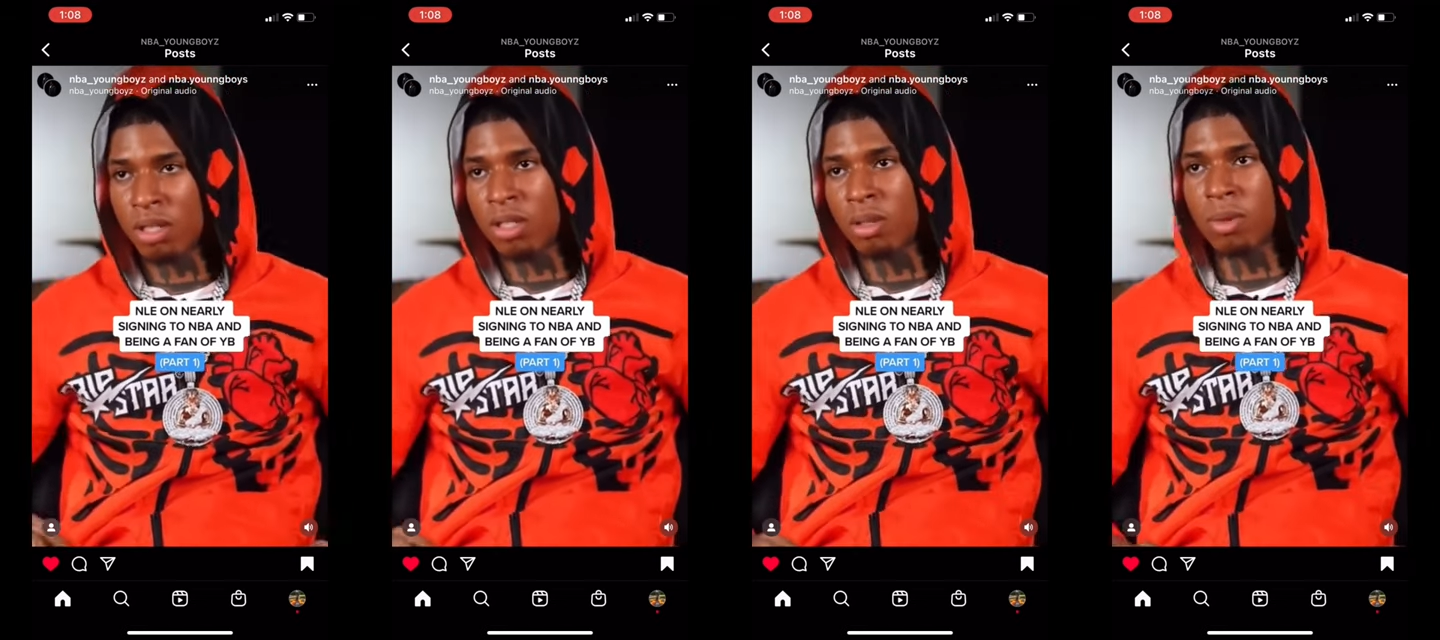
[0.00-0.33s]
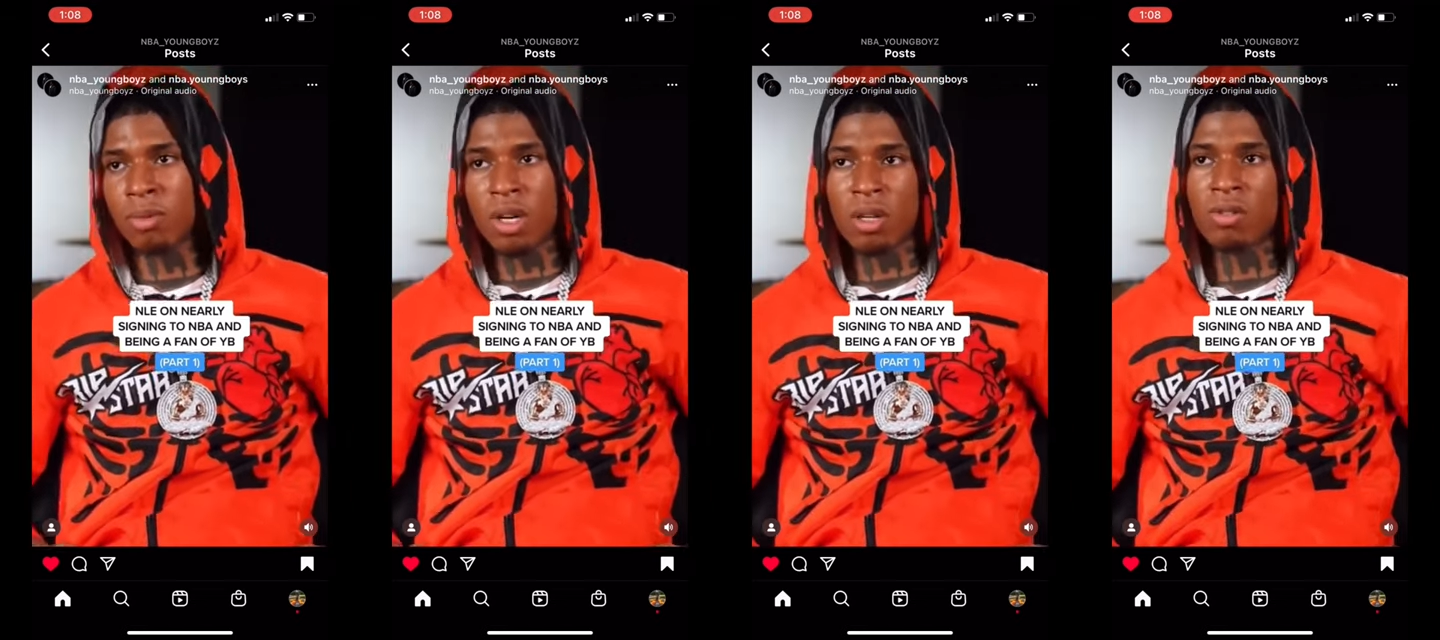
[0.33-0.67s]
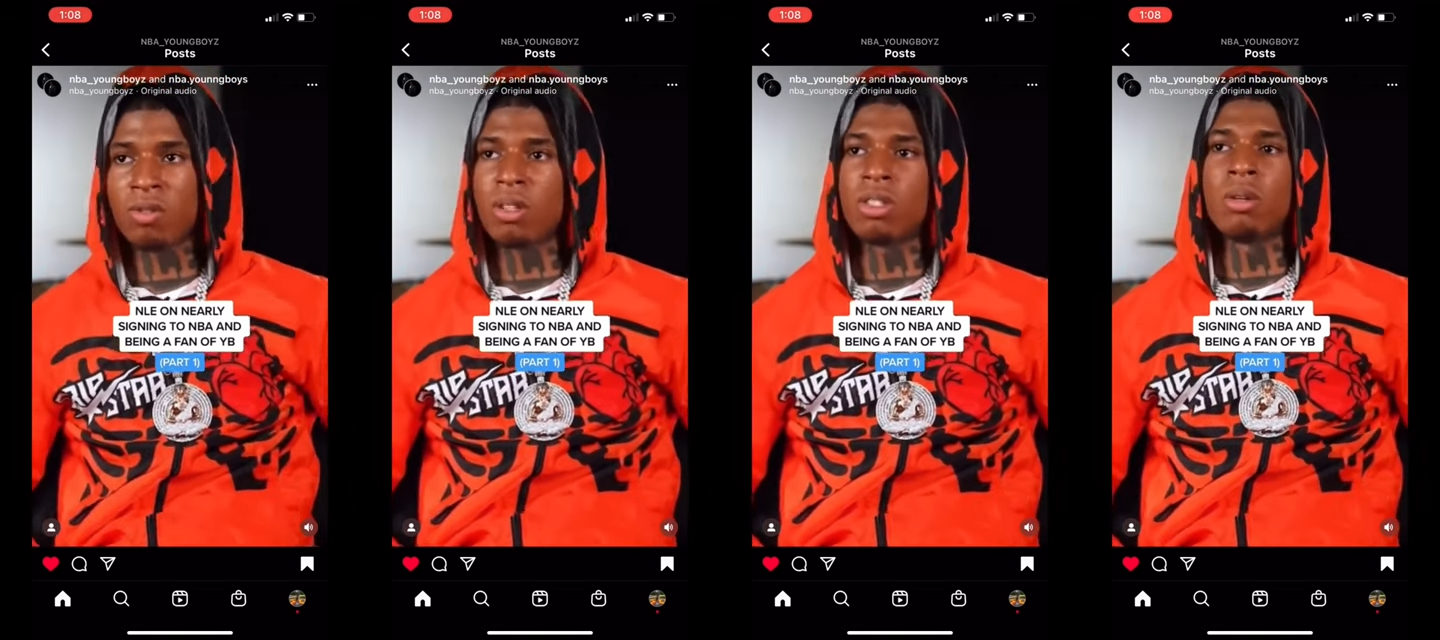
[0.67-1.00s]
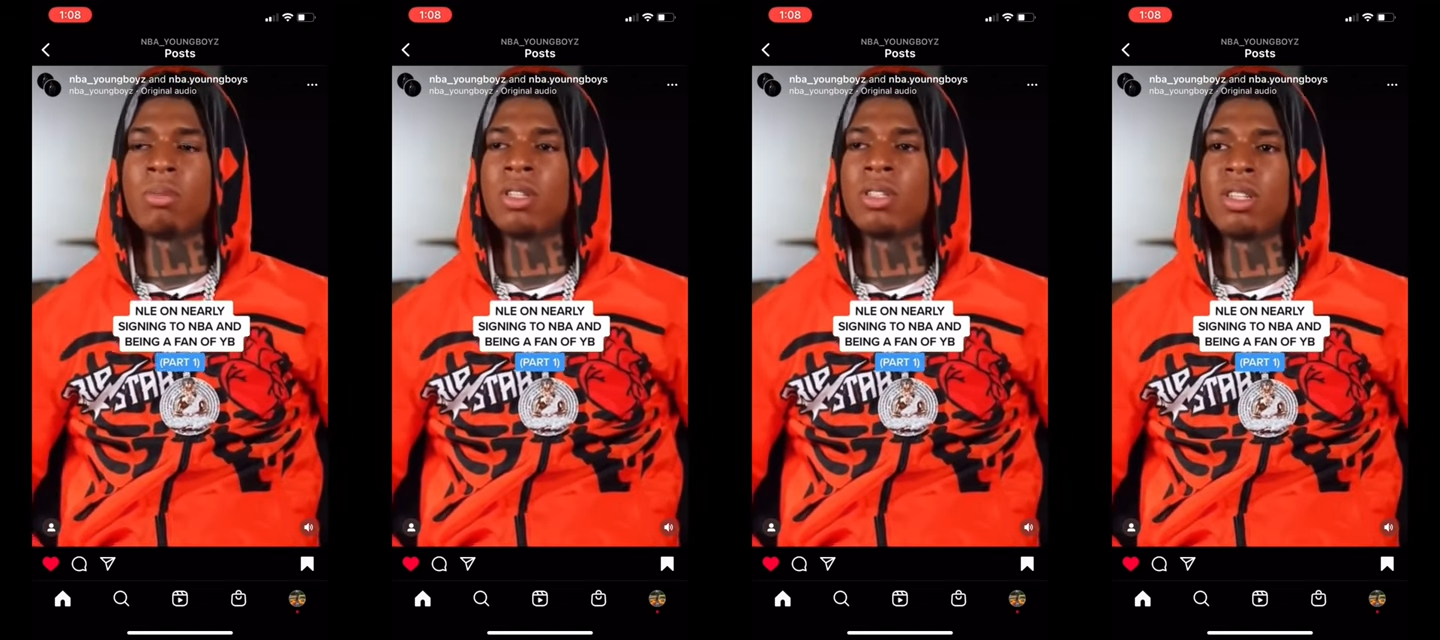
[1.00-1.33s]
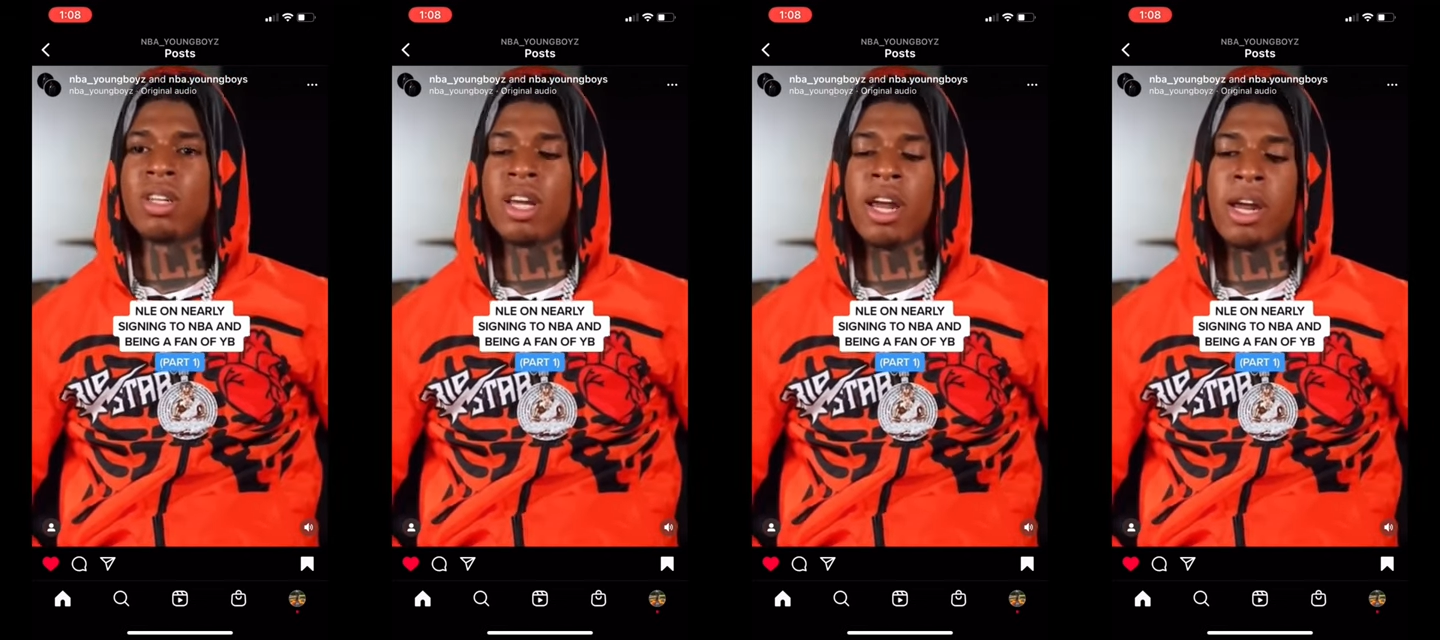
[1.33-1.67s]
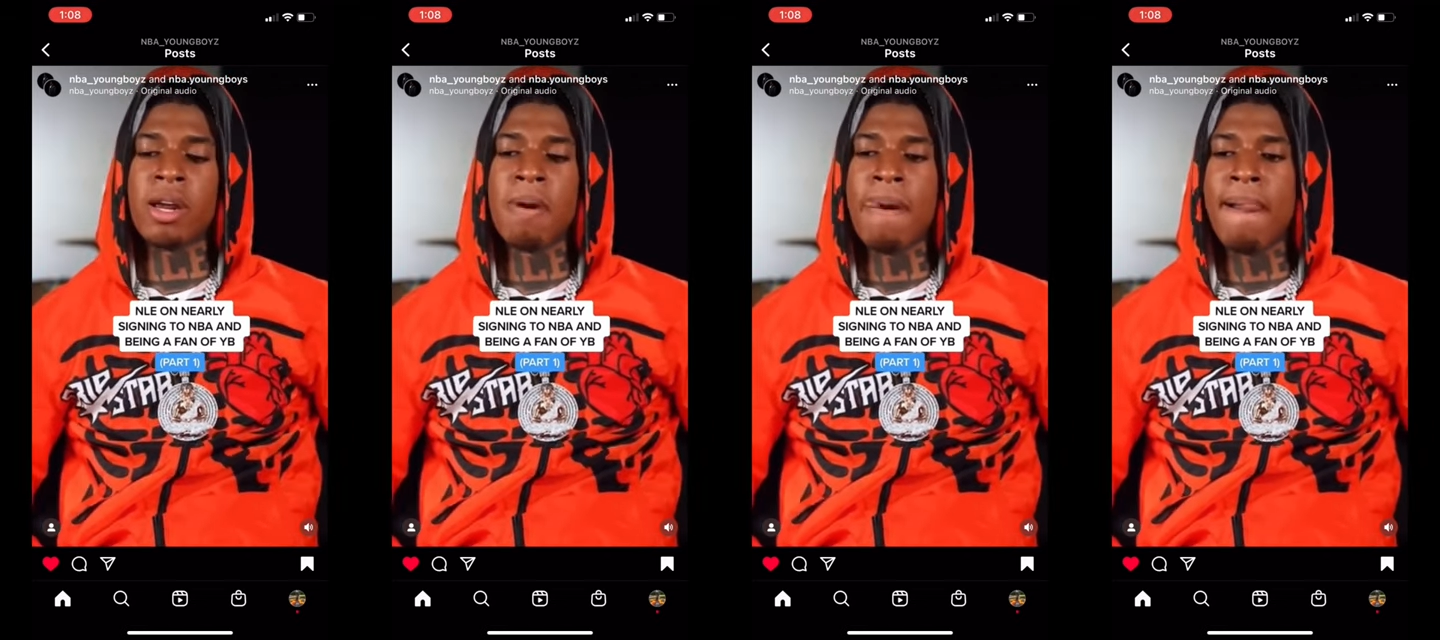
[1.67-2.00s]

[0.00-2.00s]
to me when I was first coming into the game.